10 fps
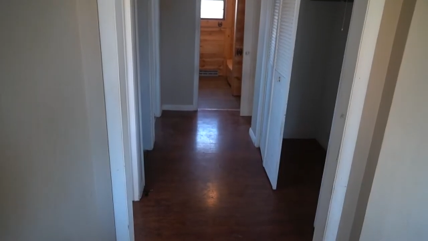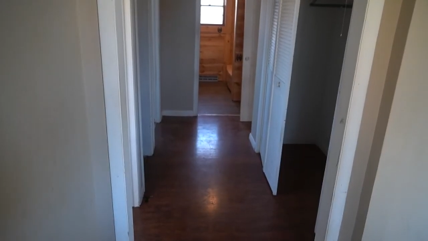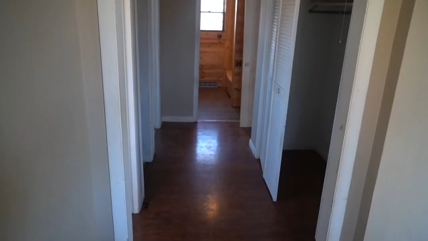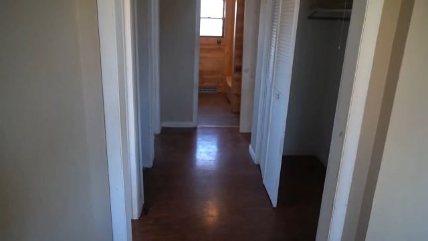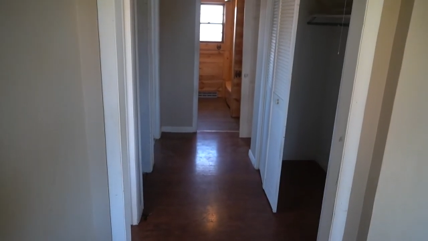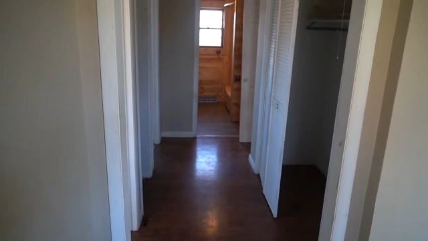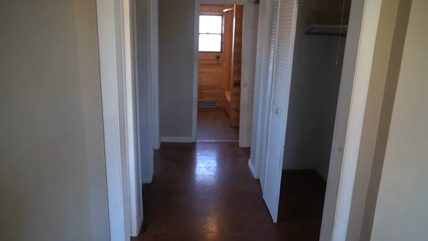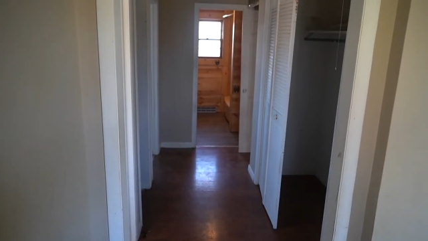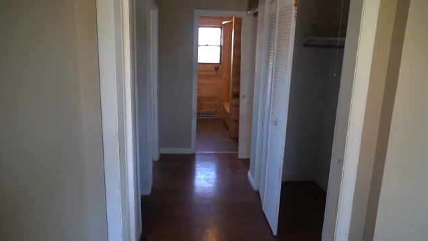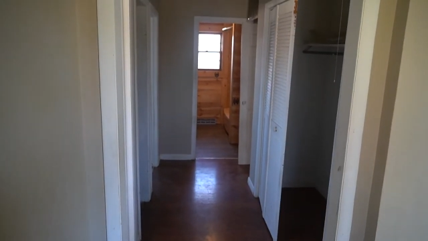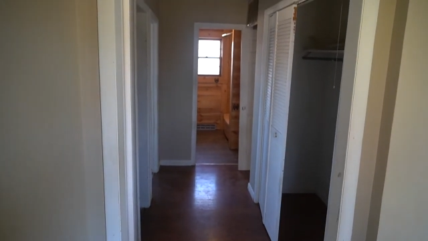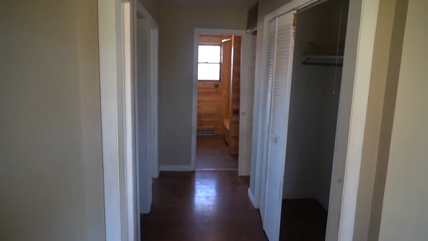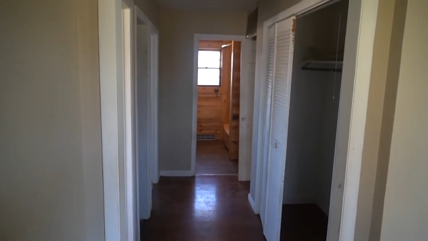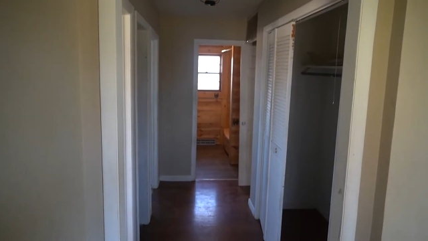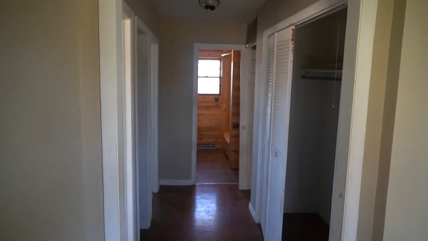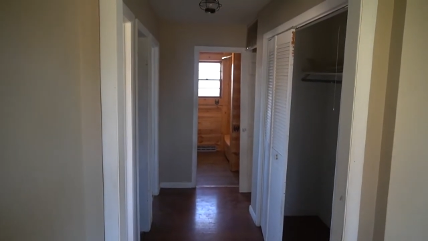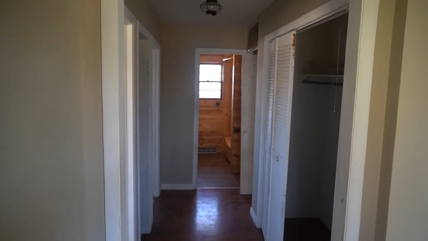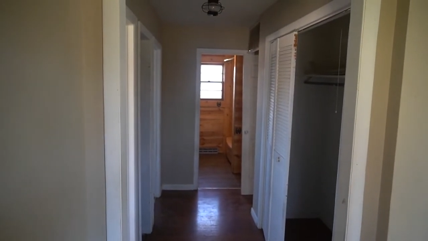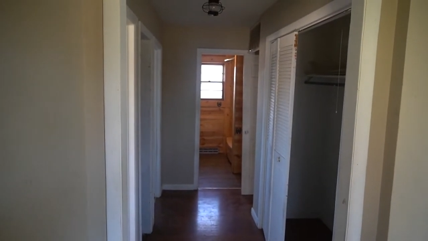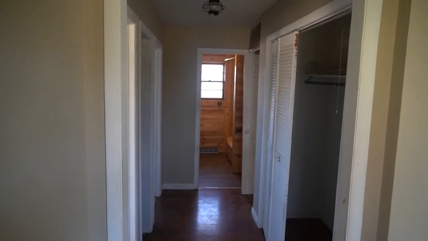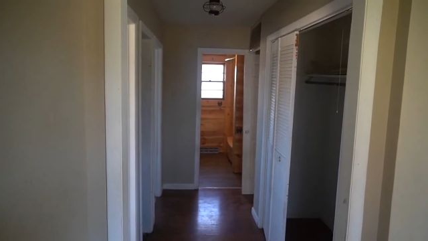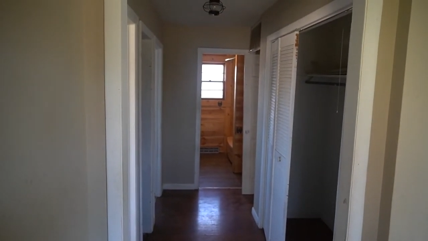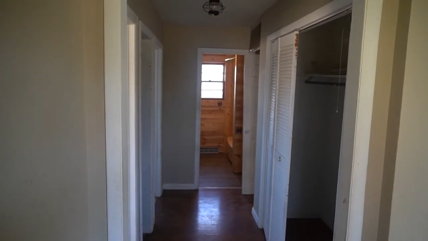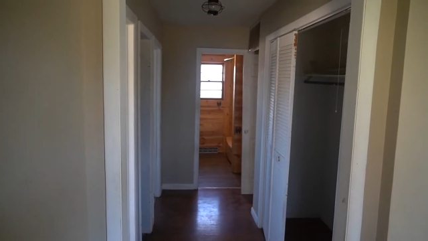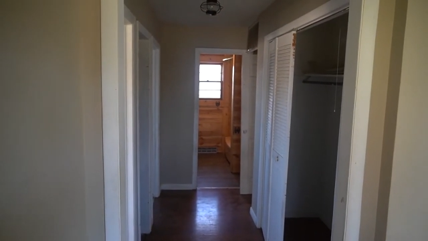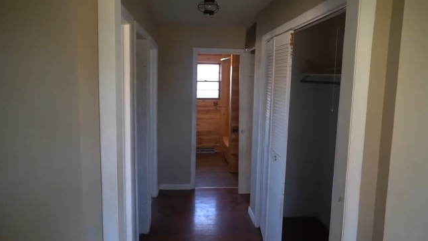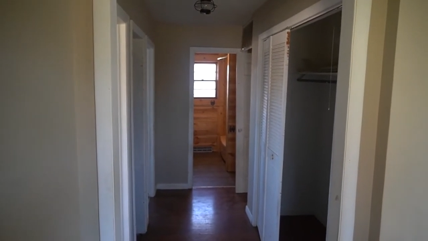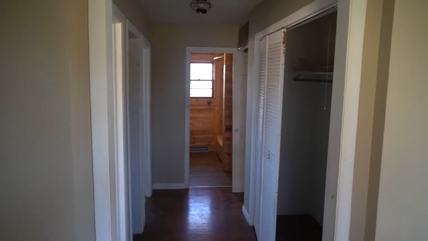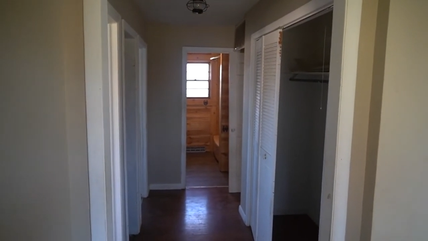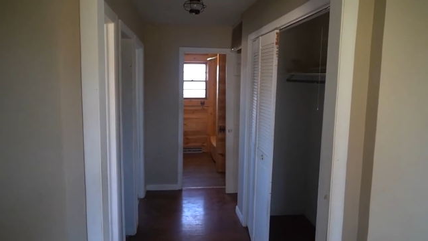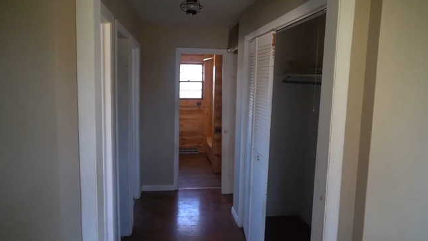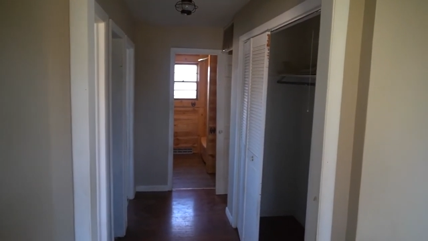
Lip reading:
[unreadable: no face in view]